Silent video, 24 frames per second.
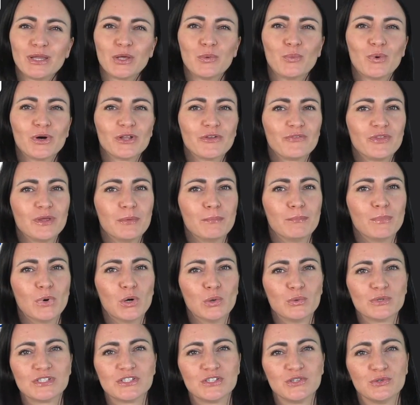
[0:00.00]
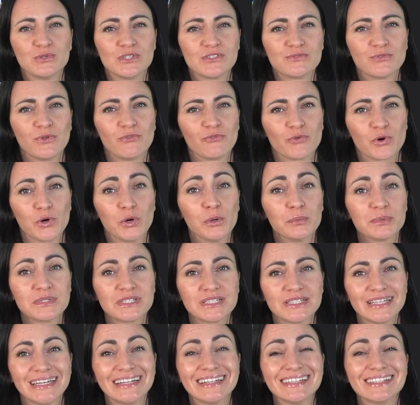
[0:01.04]
one of the most useful verbs
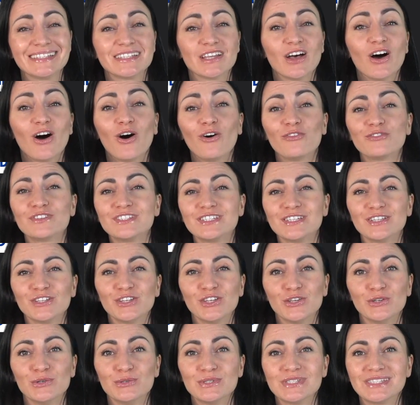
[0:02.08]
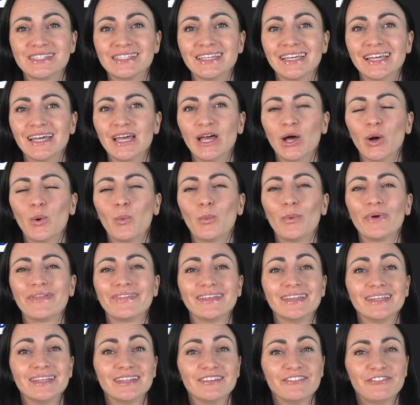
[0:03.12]
that is often used with
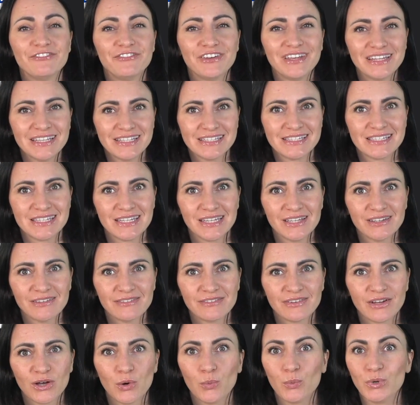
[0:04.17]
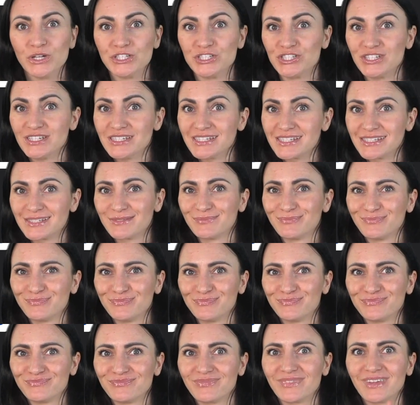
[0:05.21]
an infinitive, which is
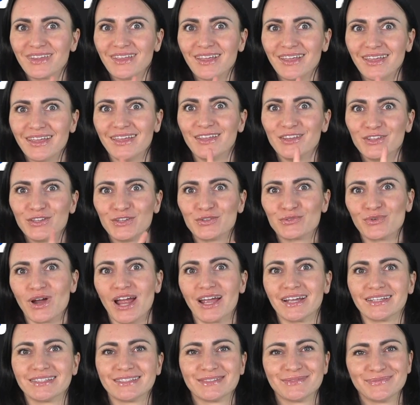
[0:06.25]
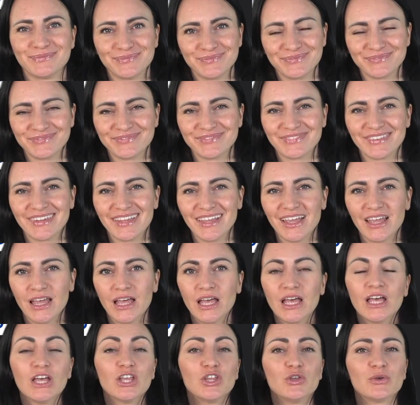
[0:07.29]
incorrect.
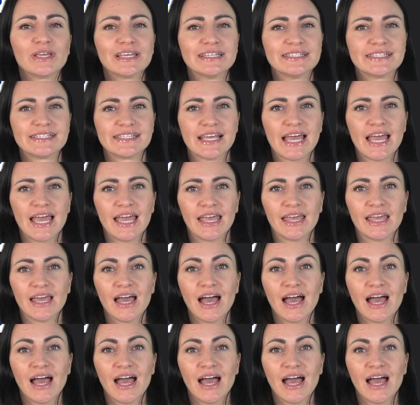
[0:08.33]
You can say,